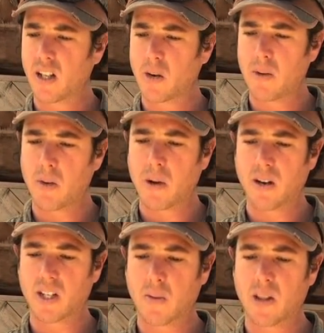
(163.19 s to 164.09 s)
little bit
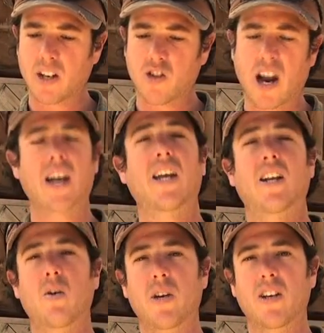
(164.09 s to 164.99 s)
about some of the tracking
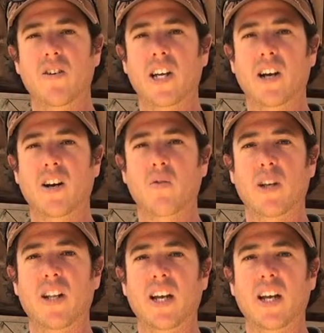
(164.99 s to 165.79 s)
that we do here. And